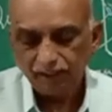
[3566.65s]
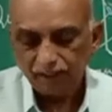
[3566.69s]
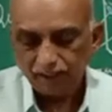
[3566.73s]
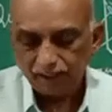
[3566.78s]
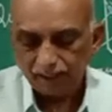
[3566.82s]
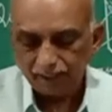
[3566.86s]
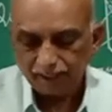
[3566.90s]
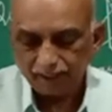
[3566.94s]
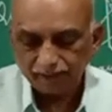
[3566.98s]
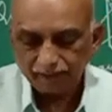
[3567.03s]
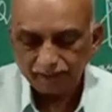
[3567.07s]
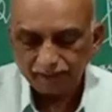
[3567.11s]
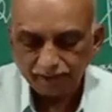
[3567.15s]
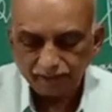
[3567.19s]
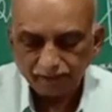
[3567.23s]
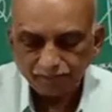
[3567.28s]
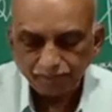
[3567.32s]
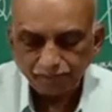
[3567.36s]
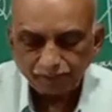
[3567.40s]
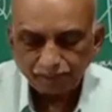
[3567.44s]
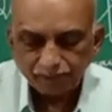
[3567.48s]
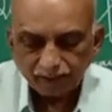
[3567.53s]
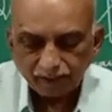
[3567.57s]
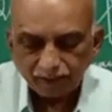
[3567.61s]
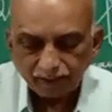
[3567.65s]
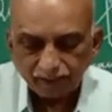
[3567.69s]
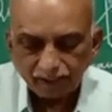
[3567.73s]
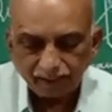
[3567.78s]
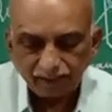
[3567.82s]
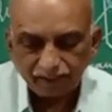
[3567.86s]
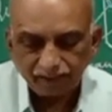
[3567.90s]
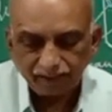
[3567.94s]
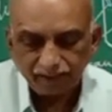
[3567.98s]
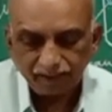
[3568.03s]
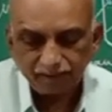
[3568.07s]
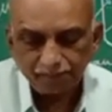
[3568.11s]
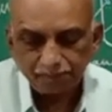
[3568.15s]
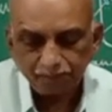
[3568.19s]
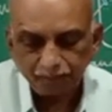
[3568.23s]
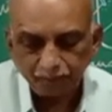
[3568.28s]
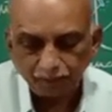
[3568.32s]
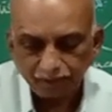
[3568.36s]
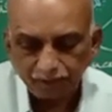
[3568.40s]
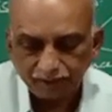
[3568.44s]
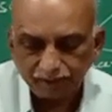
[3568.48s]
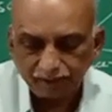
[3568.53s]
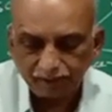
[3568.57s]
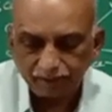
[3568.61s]
And then another
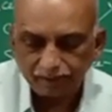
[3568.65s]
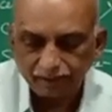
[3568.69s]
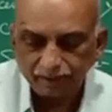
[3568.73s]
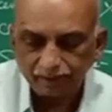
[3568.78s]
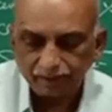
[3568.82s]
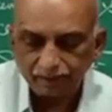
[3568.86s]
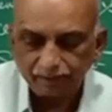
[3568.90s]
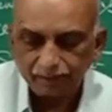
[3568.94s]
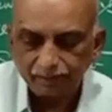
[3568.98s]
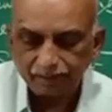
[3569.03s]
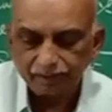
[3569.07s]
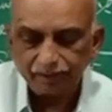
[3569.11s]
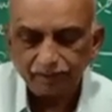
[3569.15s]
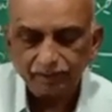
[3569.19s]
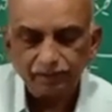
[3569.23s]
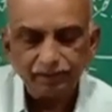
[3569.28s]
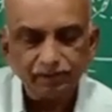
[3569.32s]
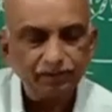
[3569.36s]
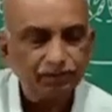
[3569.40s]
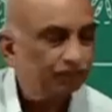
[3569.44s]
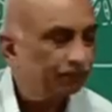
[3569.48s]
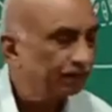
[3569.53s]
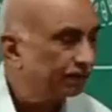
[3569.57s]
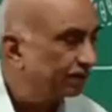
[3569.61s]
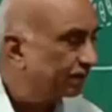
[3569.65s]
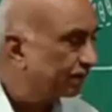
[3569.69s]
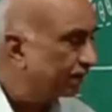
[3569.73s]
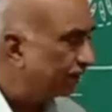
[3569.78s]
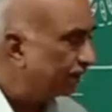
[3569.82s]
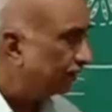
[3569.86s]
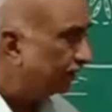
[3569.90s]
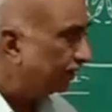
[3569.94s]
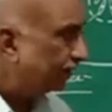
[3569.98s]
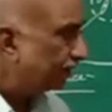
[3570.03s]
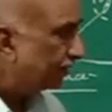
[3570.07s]
important function is,